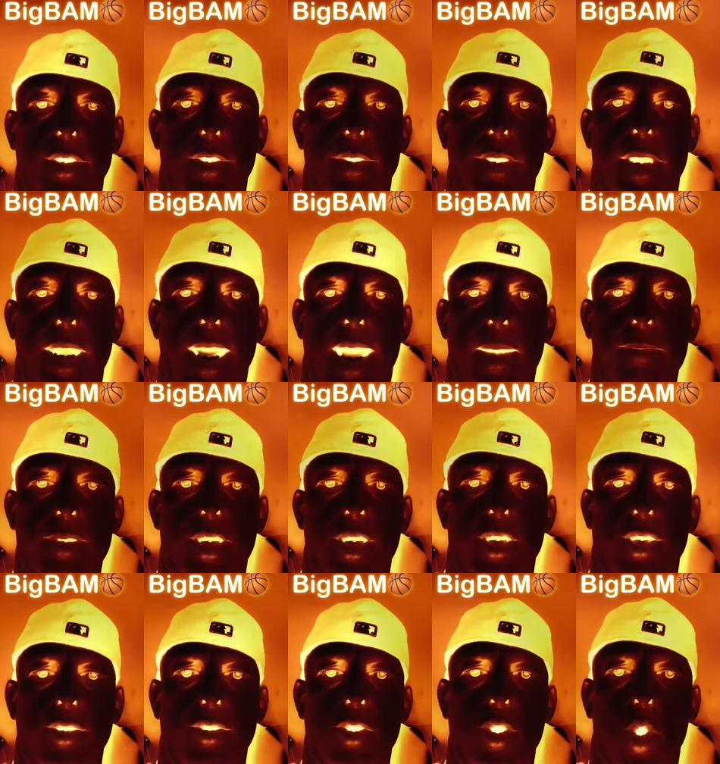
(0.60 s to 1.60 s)

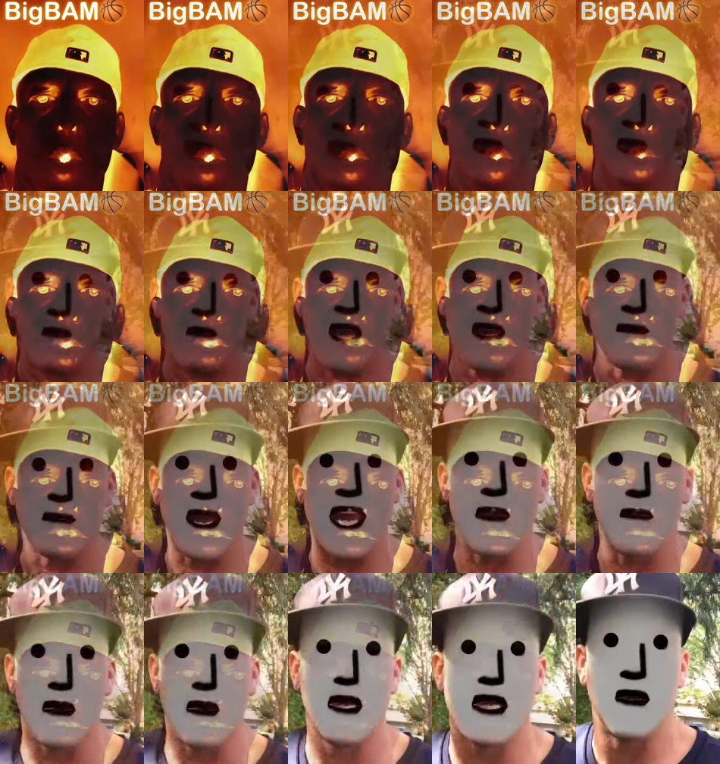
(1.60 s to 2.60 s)
nappy no big
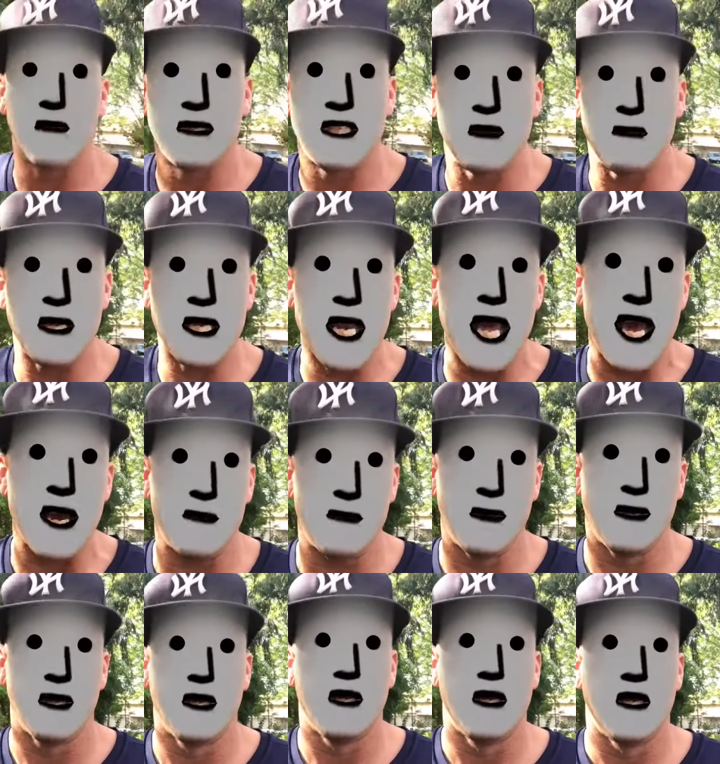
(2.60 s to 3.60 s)
bam what up timmy nap
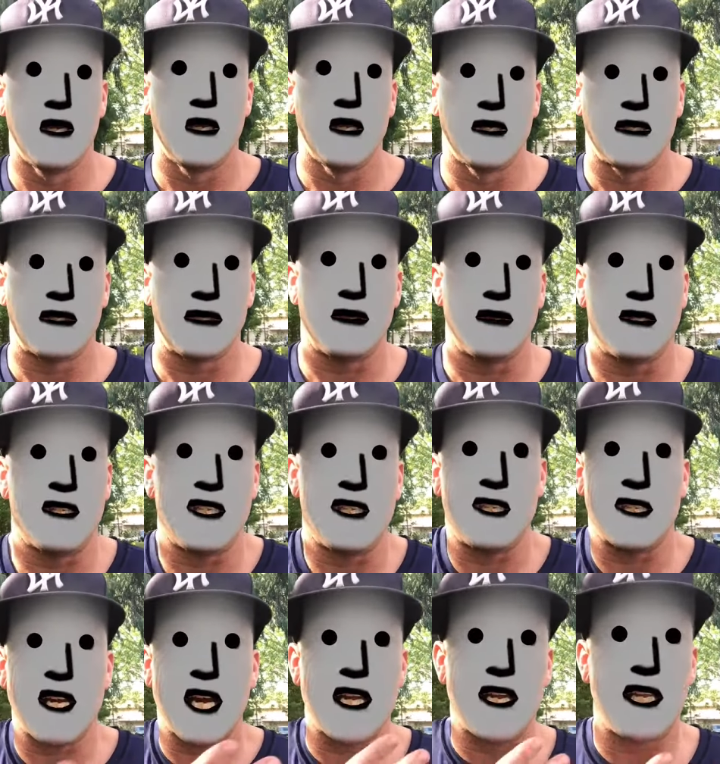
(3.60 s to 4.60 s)
so this
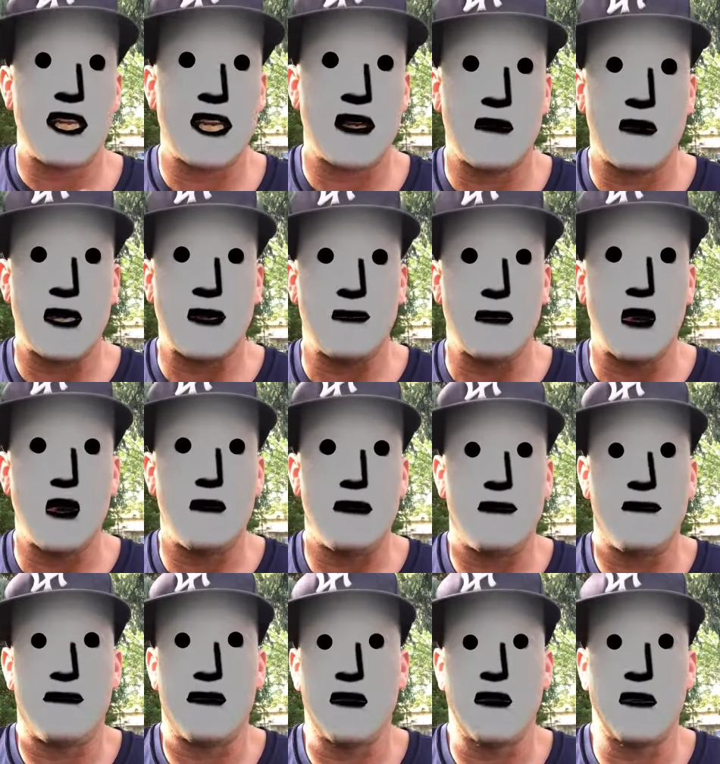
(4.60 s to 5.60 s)
is kind of like what i'm
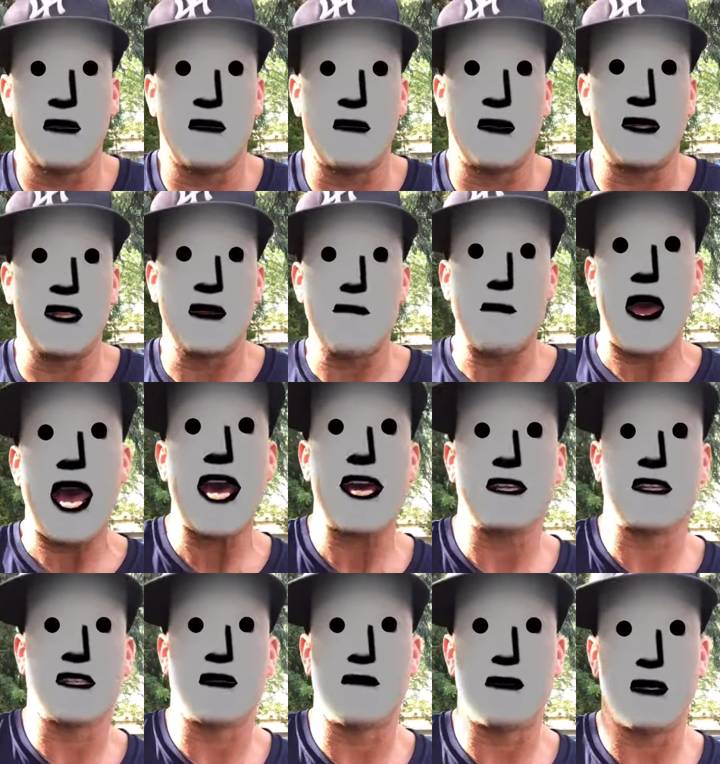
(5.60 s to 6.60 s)
hoping for with the
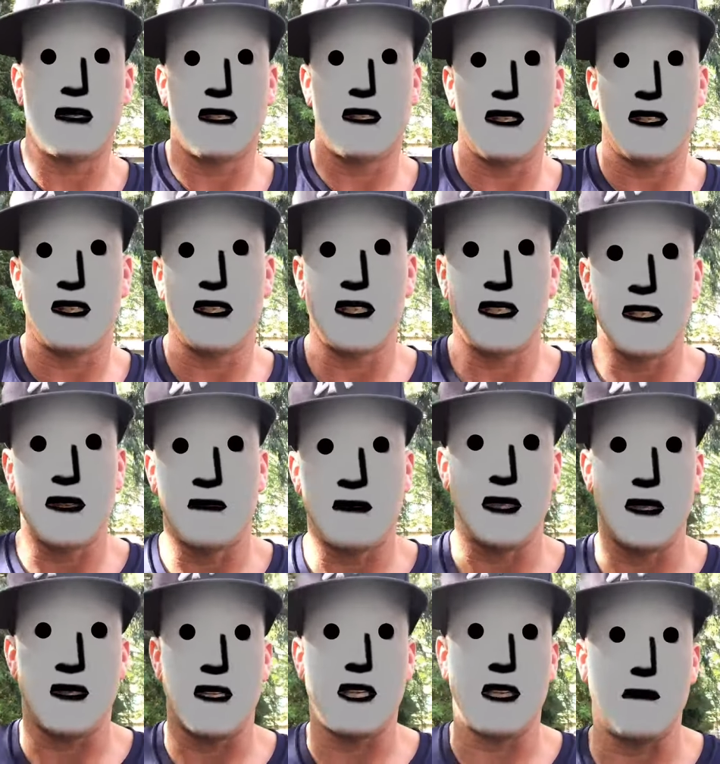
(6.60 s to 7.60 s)
masks but this is
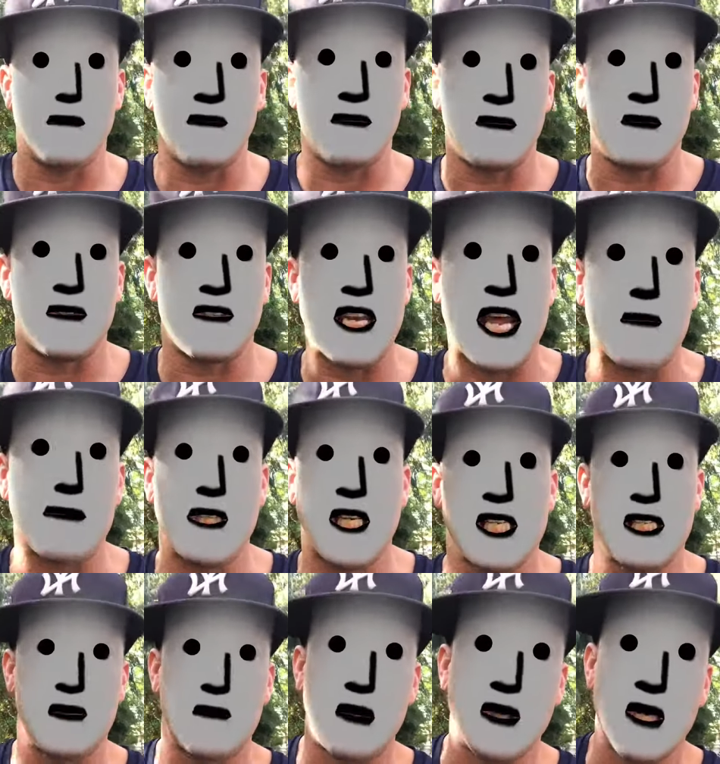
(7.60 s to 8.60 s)
something that
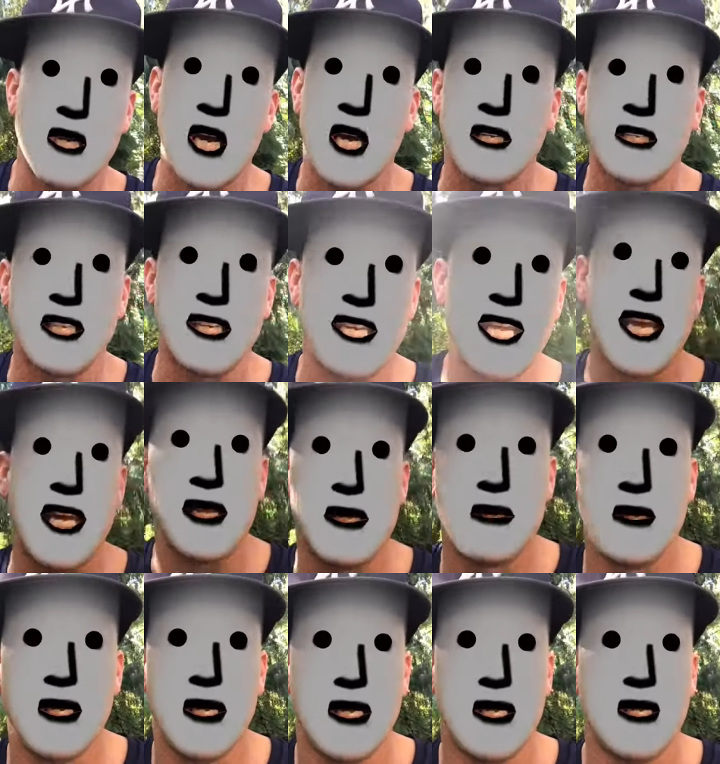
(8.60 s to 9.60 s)
snapchat's putting on today
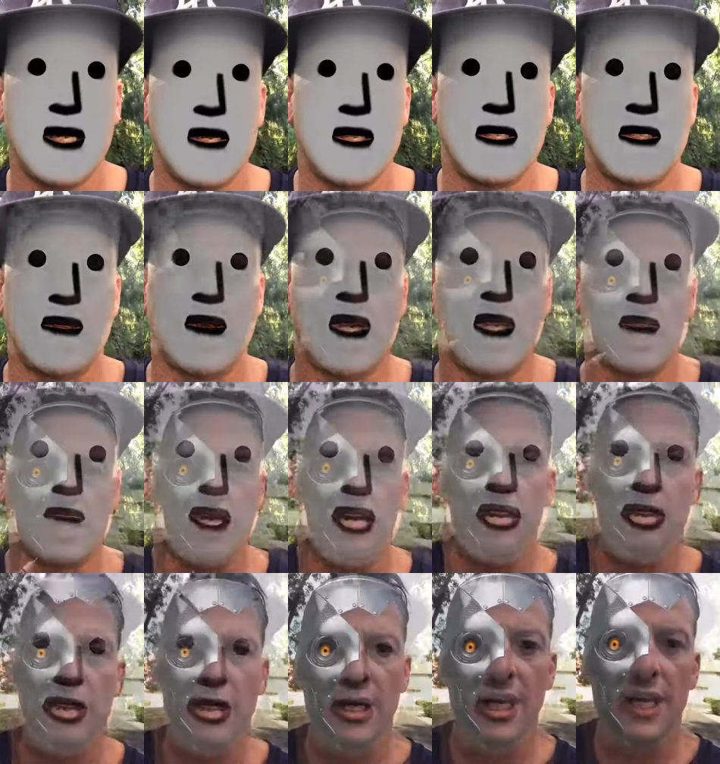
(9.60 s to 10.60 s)
so here's my
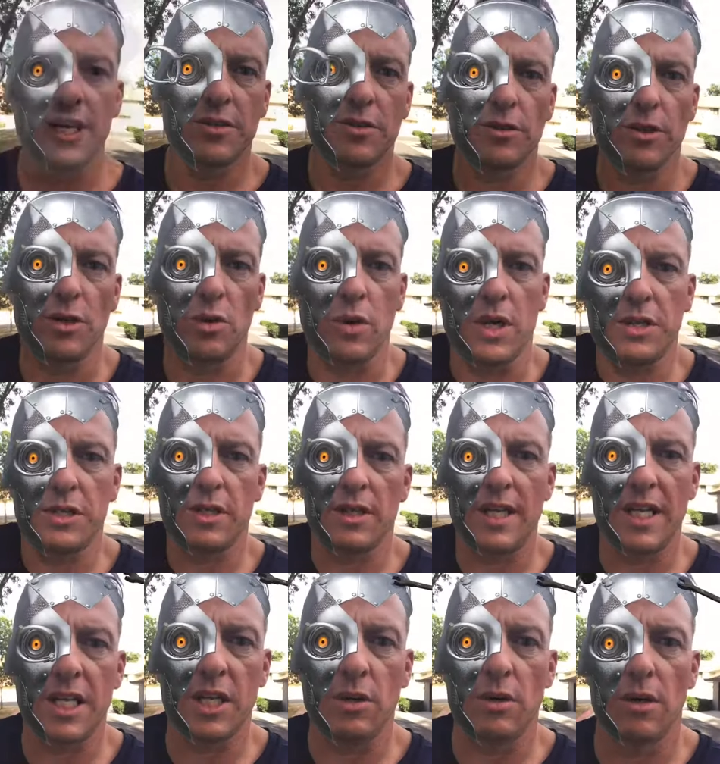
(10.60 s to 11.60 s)
idea you can answer the question
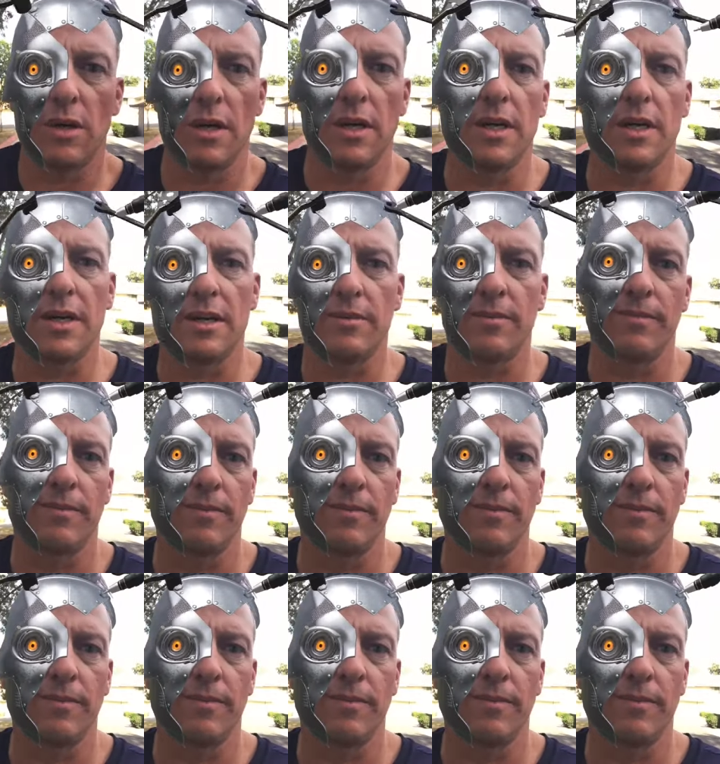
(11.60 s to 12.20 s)
like your uh,